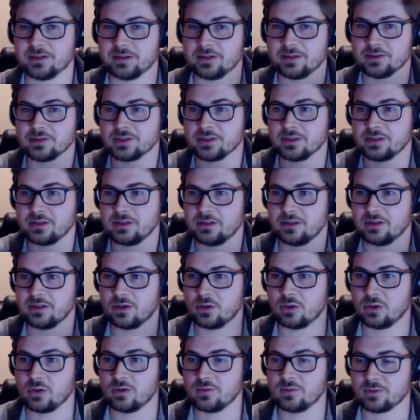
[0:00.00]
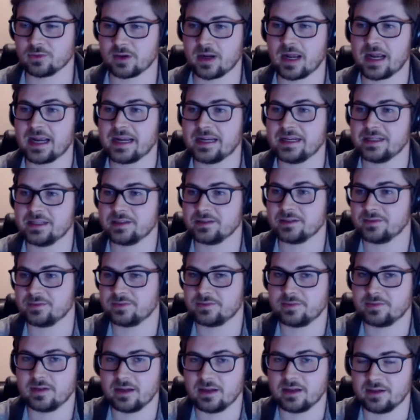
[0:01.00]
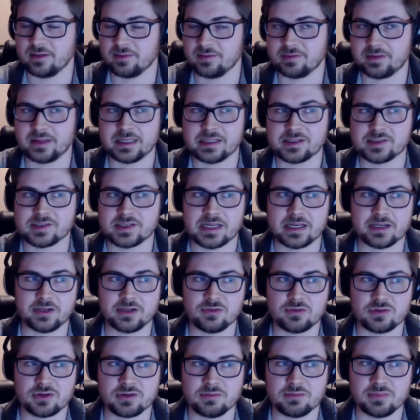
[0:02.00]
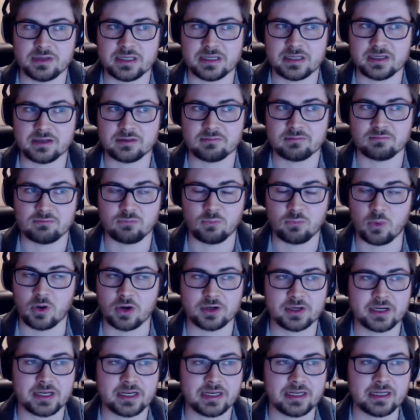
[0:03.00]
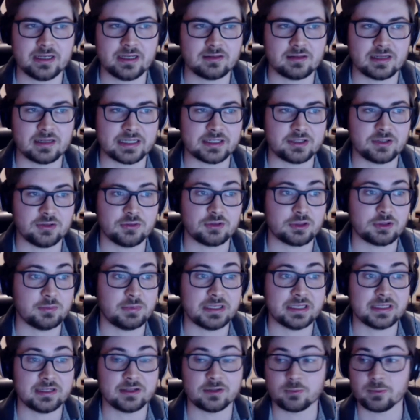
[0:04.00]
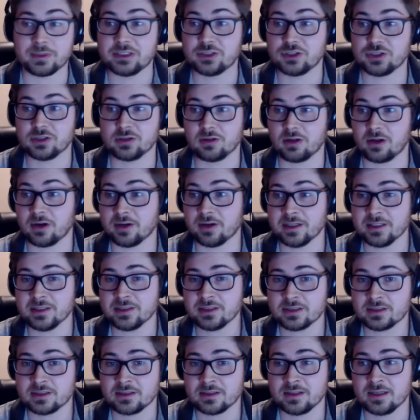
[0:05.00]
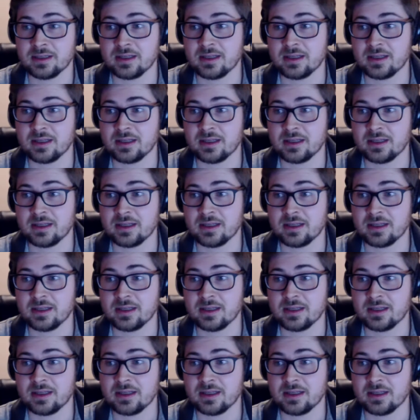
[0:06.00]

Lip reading: There's the whole variety of things that you can be working in. Like you could be an original artist.